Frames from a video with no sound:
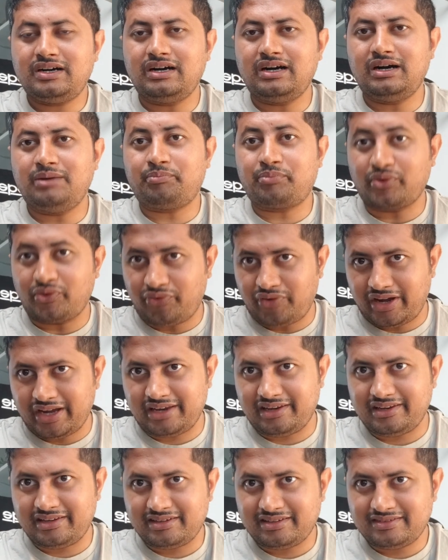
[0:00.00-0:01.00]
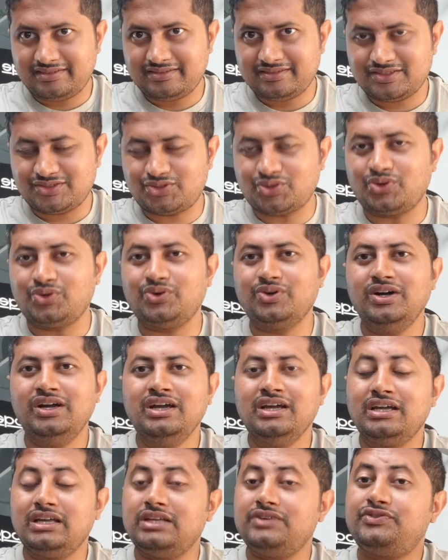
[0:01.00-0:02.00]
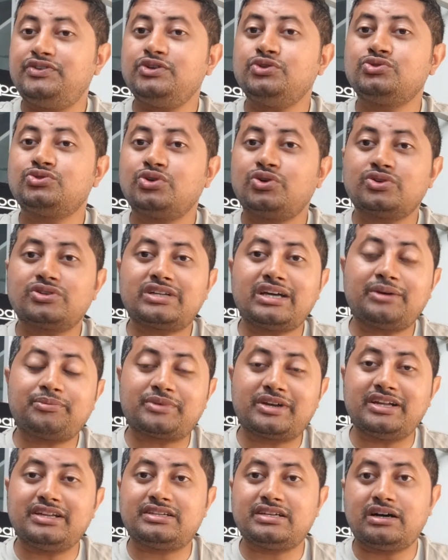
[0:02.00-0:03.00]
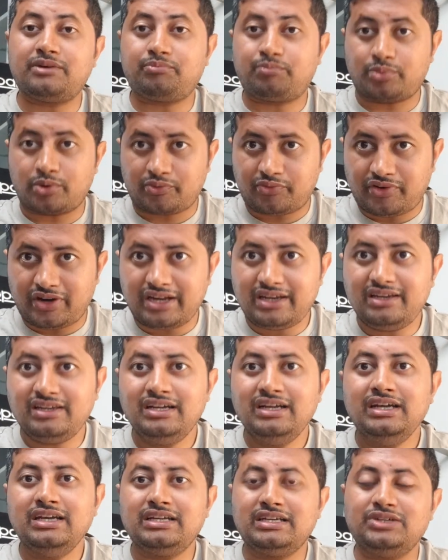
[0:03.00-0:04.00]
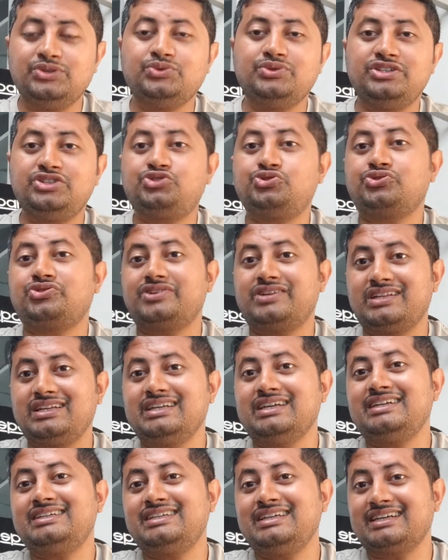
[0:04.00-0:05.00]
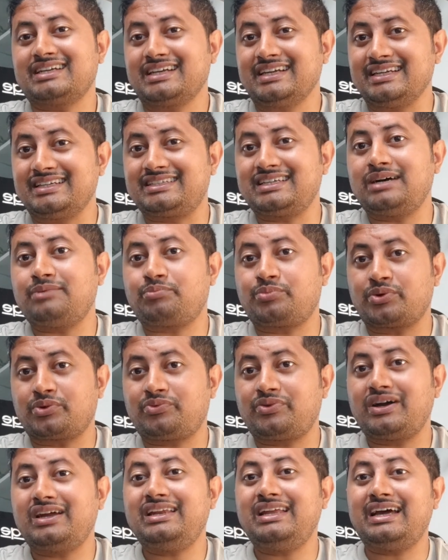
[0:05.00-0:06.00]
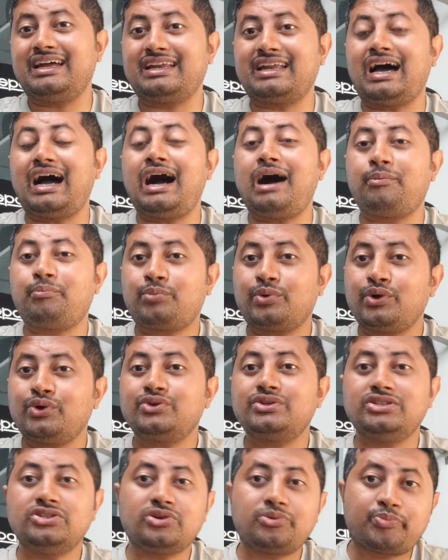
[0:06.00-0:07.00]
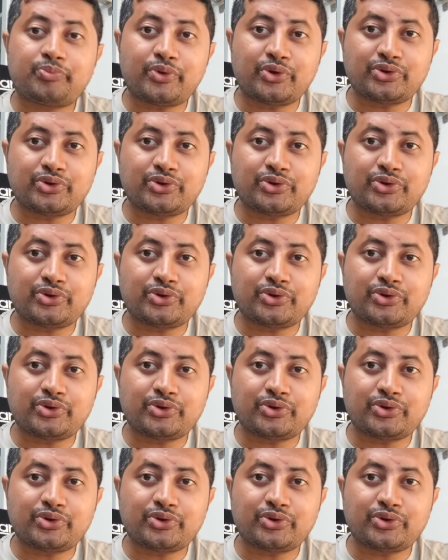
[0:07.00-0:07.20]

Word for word: uh, profile. So if you don't have GitHub profile, you need to create a GitHub profile and upload your